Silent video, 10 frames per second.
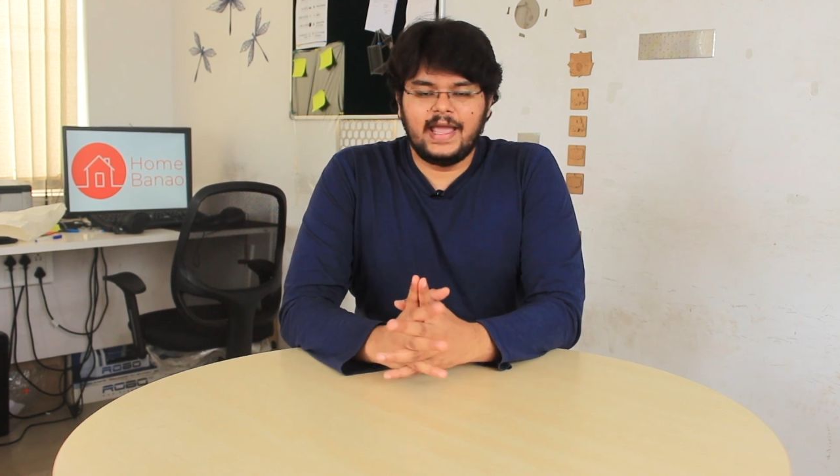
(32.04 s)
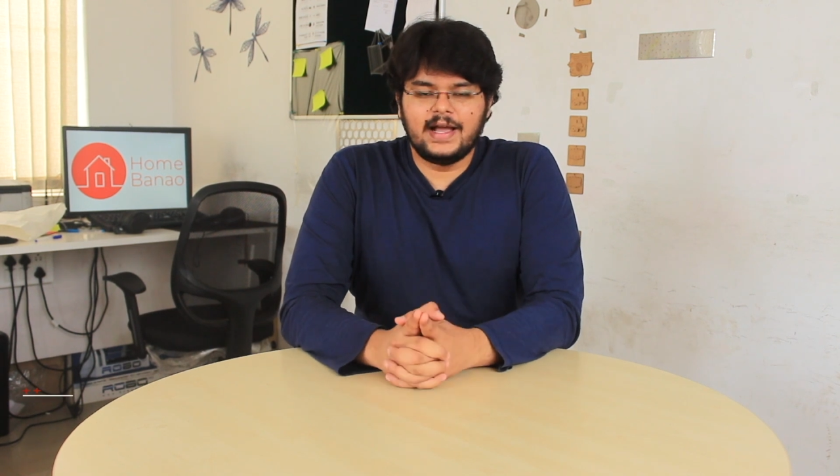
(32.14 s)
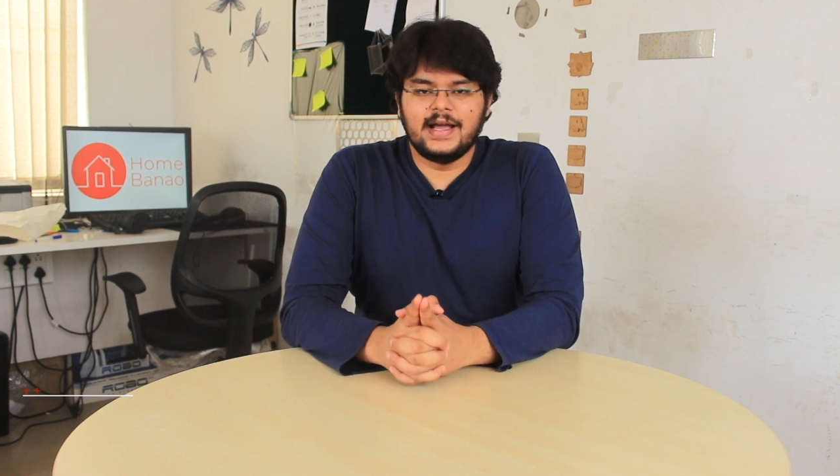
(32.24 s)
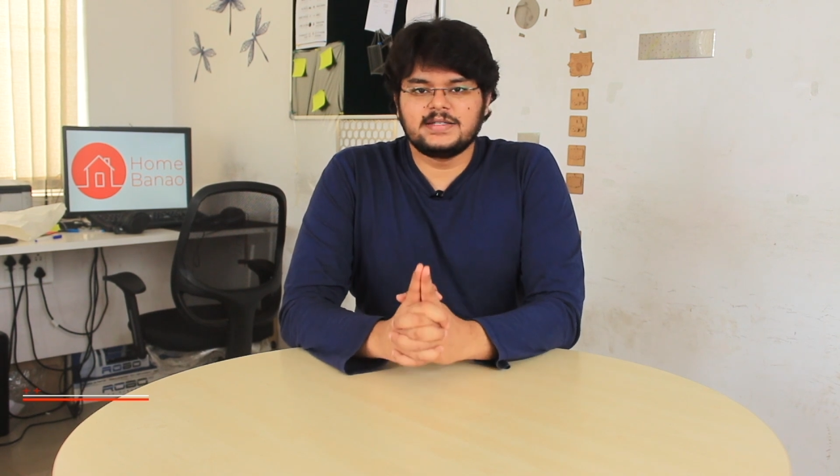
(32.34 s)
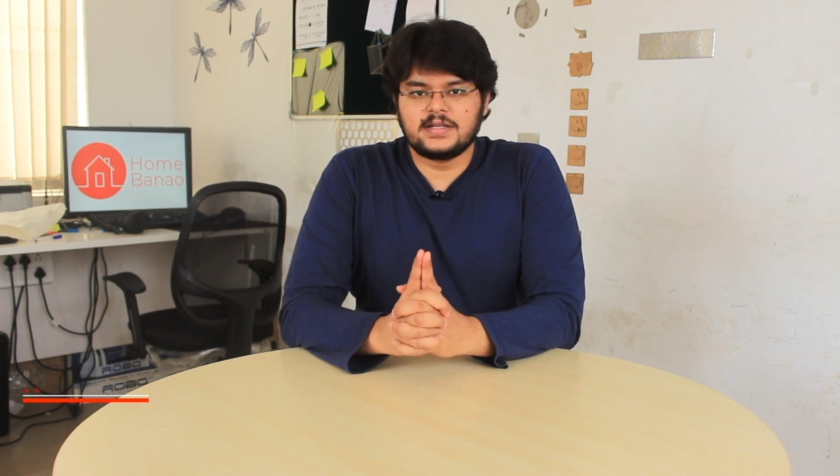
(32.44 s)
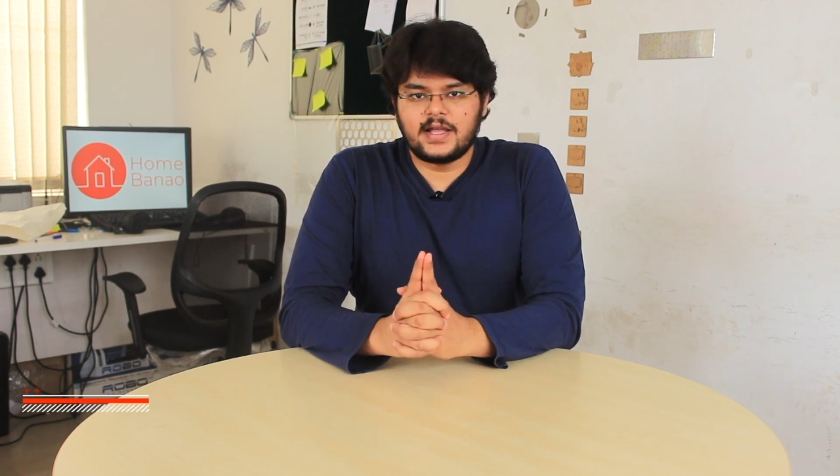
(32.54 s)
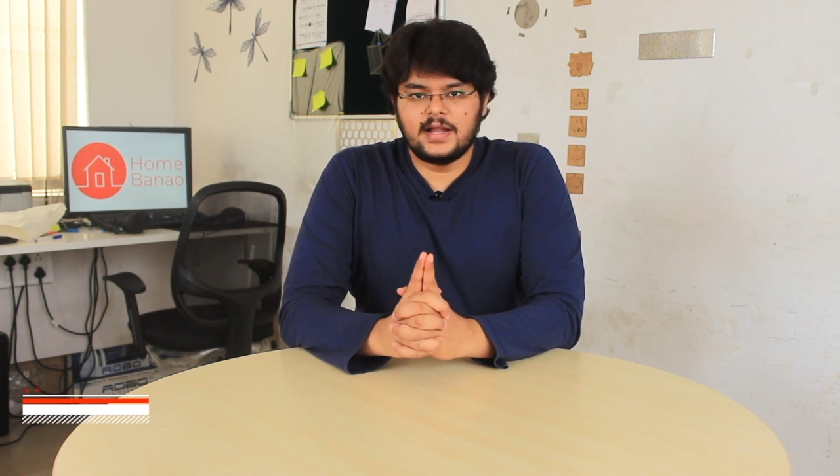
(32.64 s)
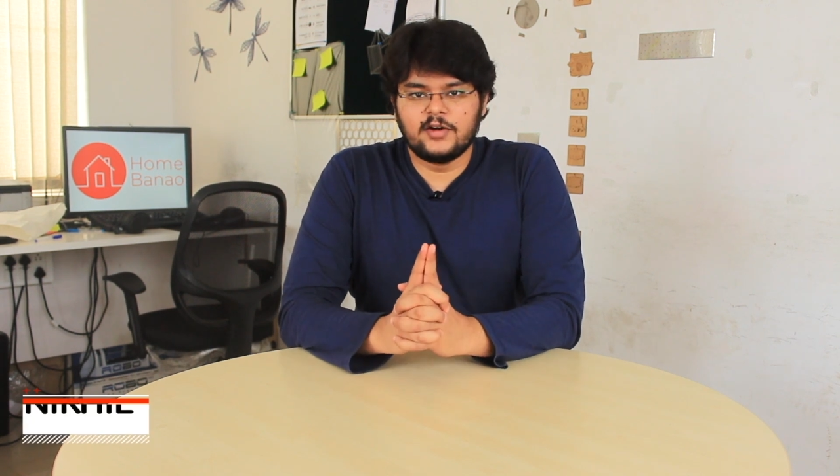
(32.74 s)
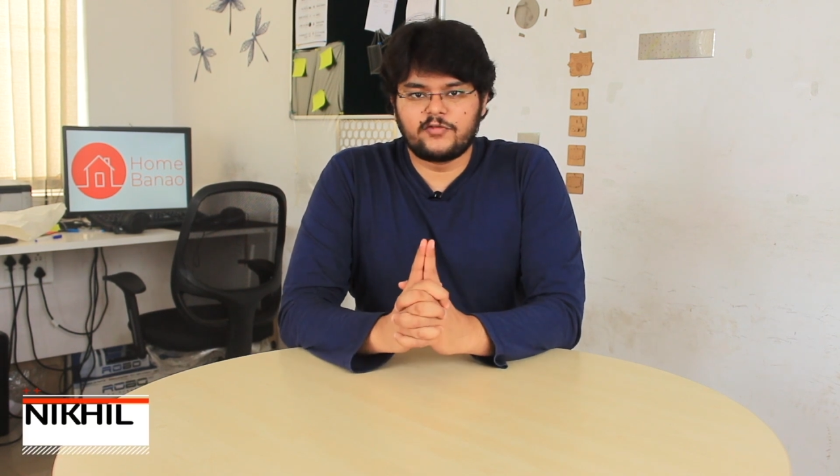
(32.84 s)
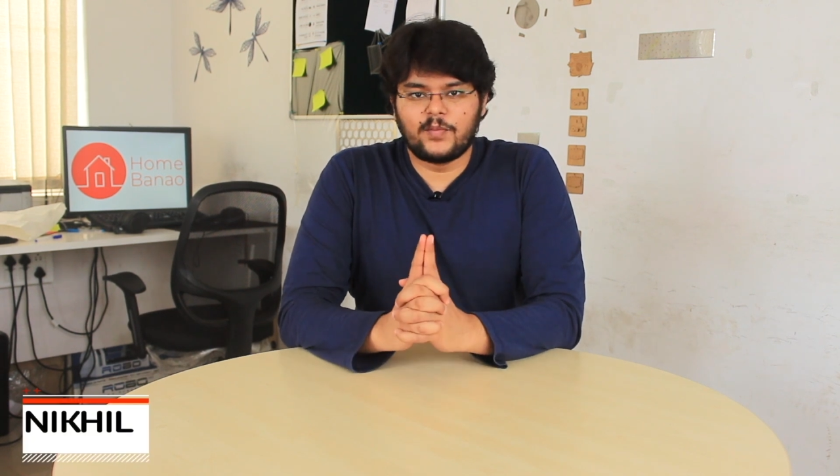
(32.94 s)
Hey guys,
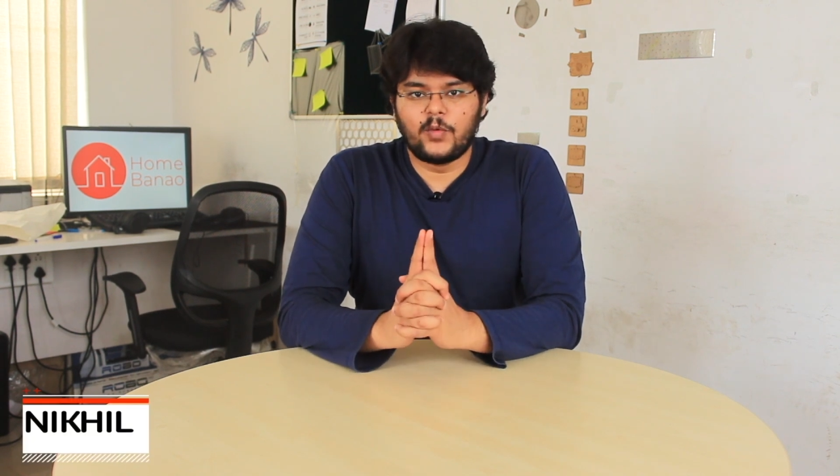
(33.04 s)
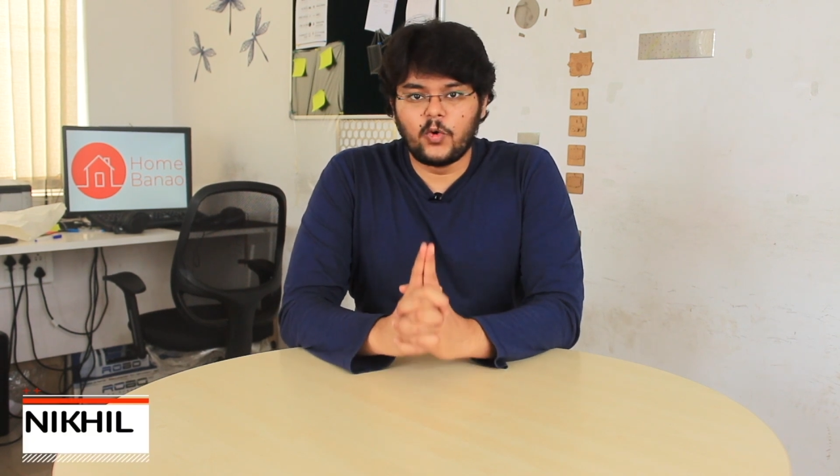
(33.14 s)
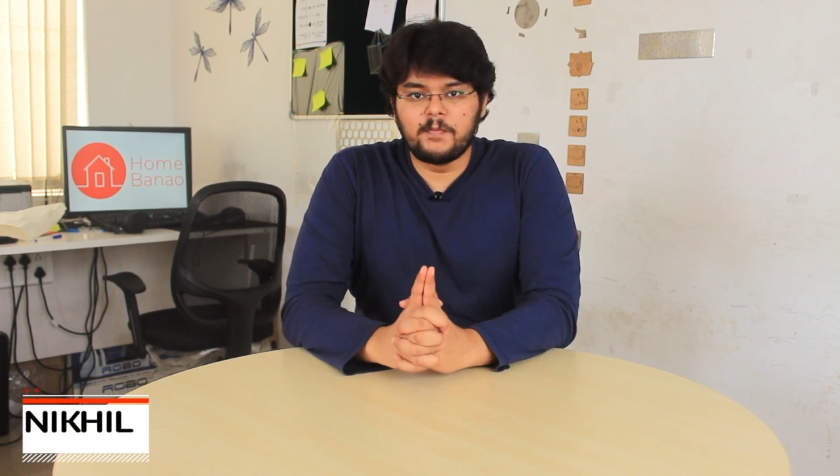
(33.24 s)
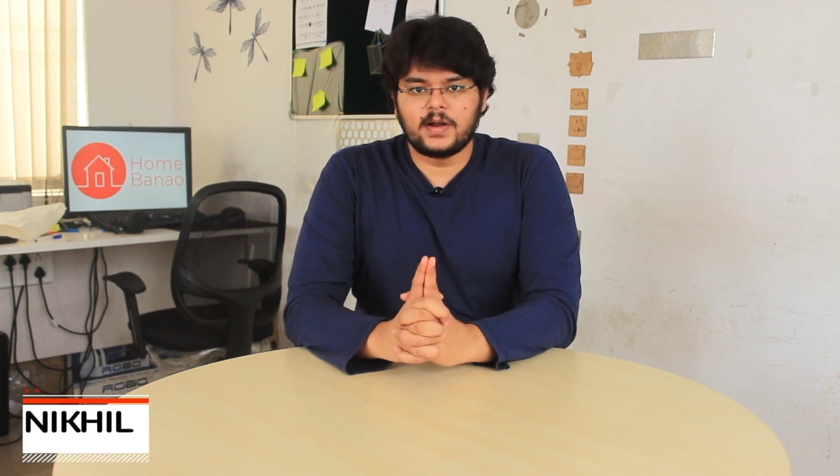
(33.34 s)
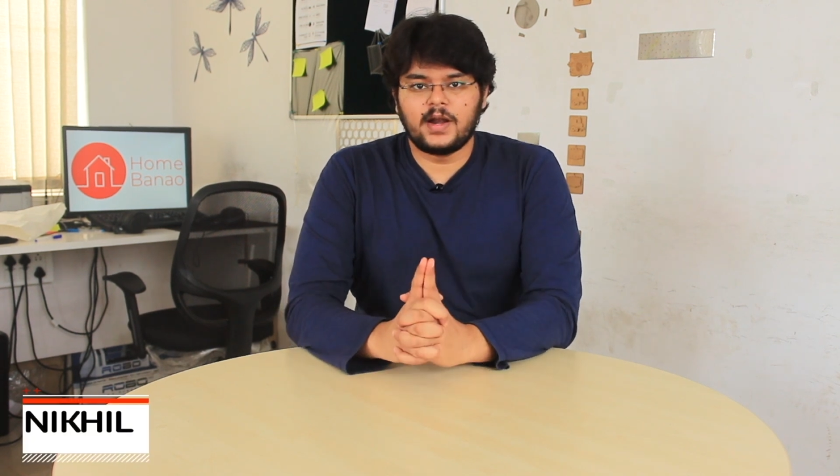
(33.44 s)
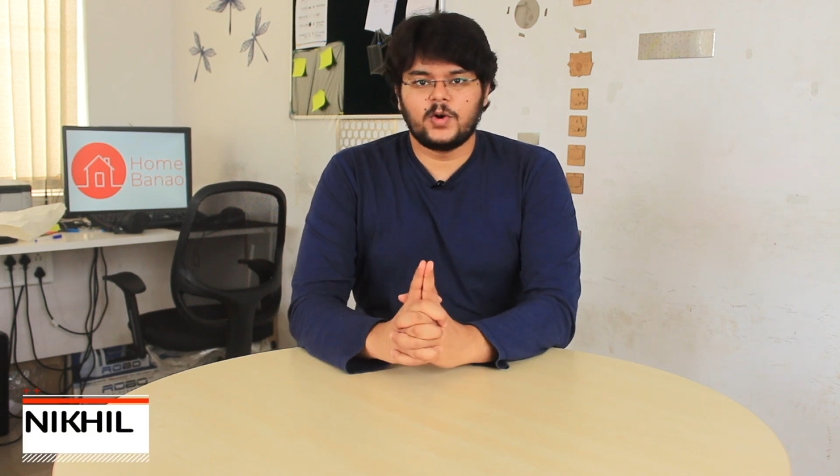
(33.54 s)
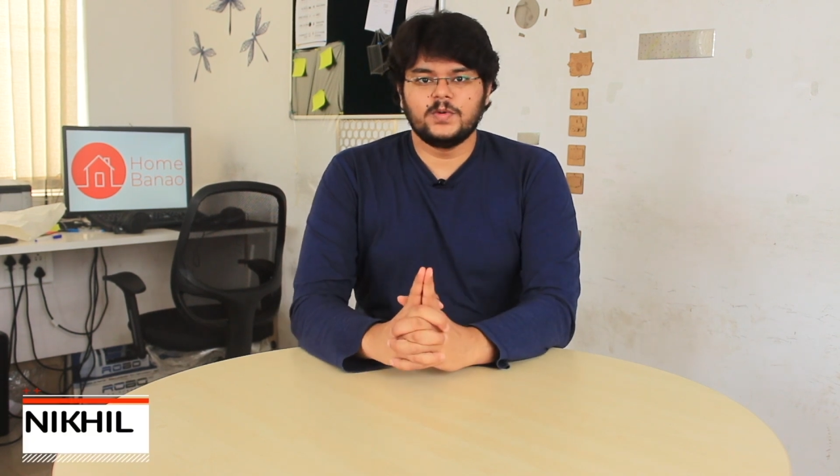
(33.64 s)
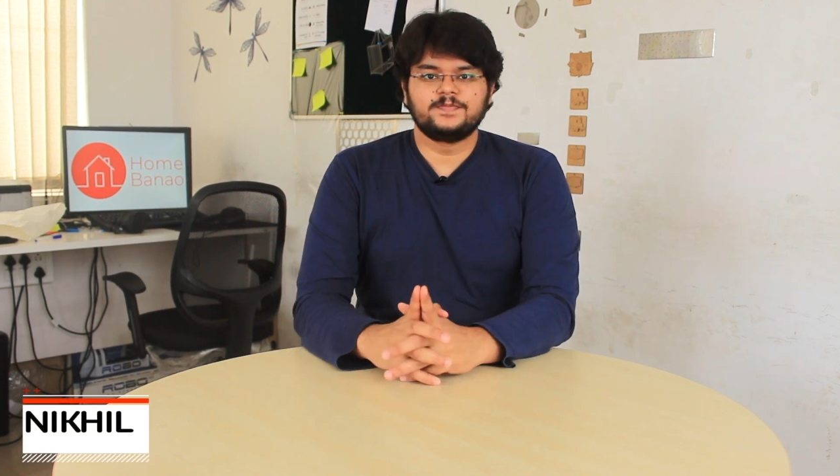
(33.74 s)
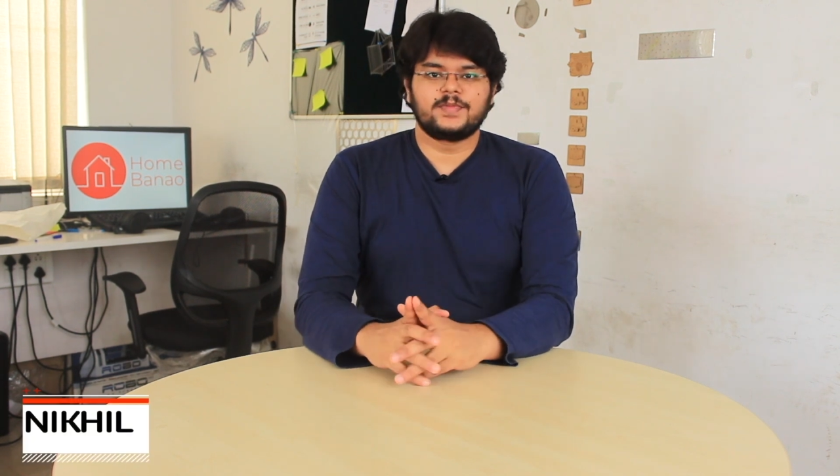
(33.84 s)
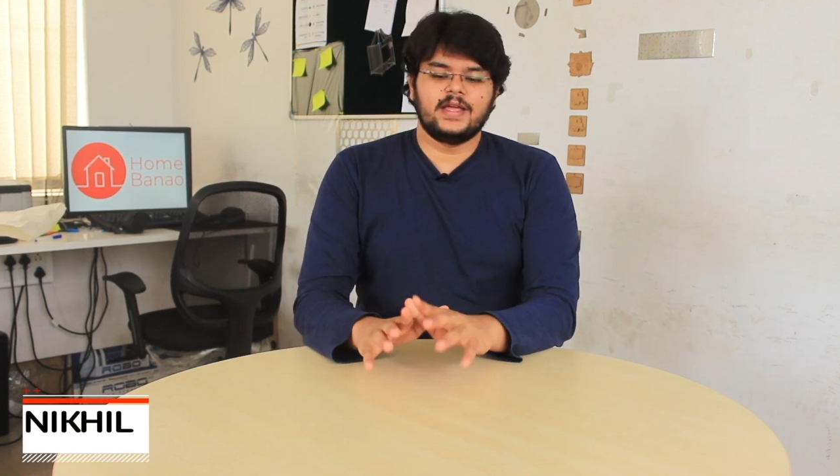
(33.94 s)
Nikhil here from Home Banao.